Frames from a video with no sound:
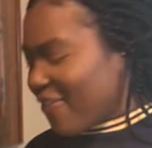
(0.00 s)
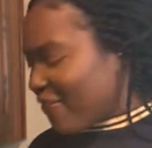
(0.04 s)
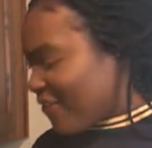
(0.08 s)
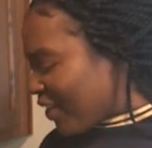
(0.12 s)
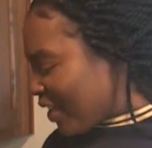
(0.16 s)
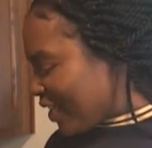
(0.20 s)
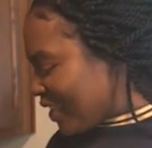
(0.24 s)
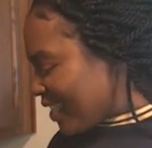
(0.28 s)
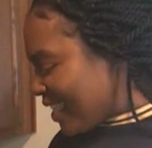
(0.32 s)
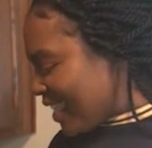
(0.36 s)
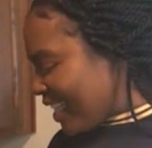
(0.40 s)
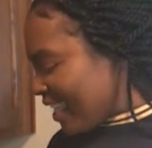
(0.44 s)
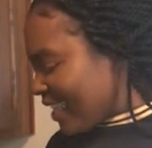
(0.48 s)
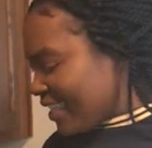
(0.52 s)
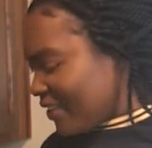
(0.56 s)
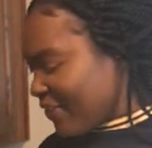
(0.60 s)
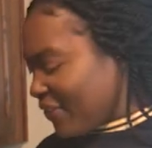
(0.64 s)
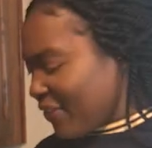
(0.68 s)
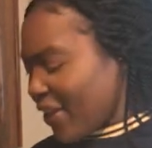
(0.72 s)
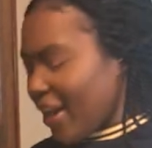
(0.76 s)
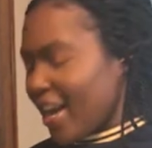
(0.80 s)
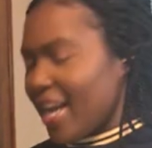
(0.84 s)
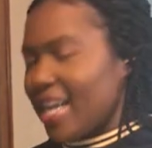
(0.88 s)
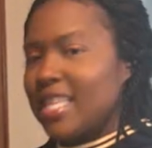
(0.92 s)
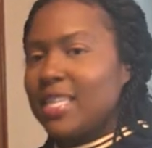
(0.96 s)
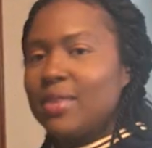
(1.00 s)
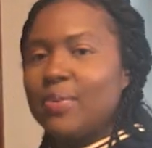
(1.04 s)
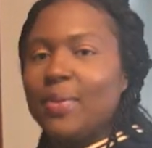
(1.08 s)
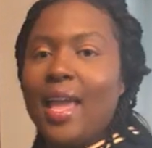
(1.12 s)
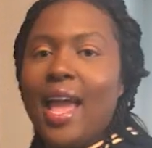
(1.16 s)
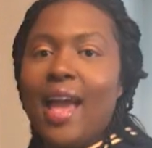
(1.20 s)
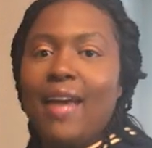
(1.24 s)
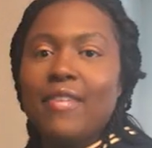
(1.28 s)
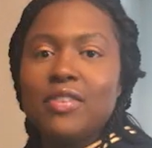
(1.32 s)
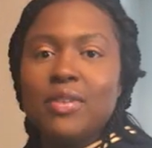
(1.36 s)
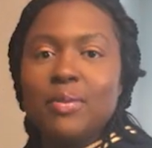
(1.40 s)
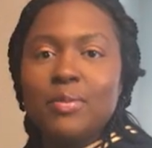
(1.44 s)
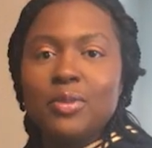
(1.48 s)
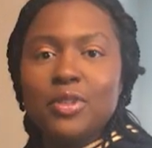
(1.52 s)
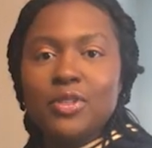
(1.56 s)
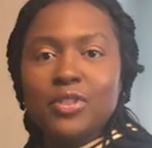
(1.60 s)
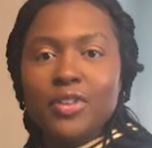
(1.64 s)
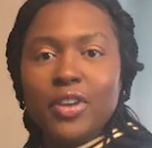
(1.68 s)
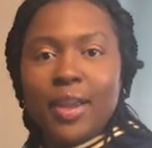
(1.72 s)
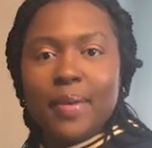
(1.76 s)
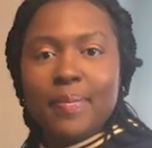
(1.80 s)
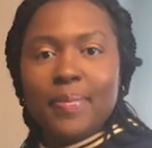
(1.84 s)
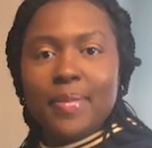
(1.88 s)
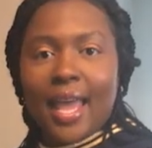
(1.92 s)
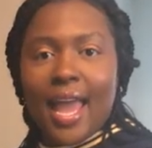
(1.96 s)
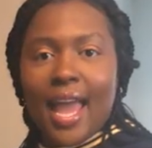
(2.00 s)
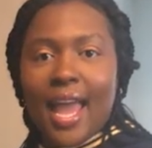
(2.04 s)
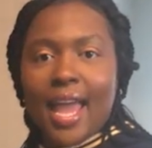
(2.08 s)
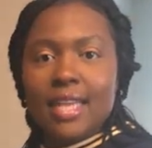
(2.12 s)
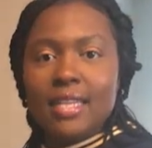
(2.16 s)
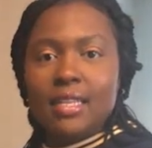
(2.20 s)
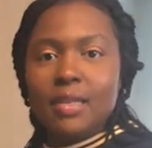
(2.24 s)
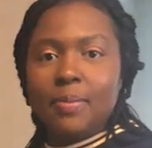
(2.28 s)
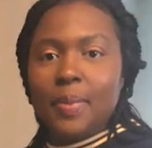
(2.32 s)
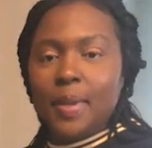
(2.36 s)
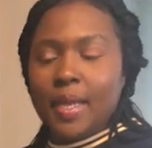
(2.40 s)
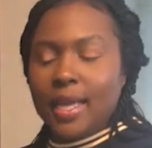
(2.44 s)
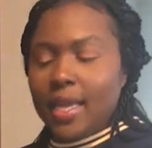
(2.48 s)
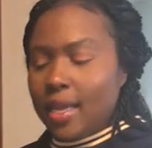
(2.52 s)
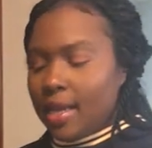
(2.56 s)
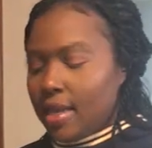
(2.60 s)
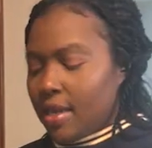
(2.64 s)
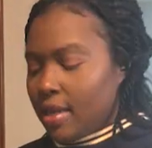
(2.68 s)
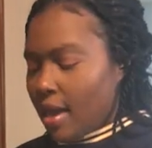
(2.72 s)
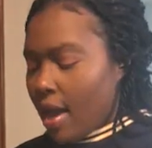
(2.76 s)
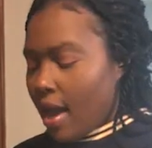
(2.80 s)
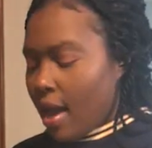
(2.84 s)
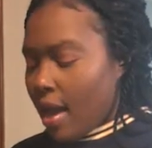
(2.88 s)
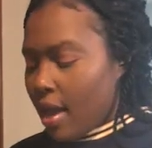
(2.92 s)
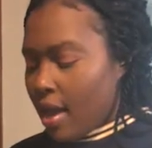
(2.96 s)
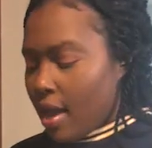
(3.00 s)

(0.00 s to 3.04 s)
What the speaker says: first things first, we have some shrimp that has been,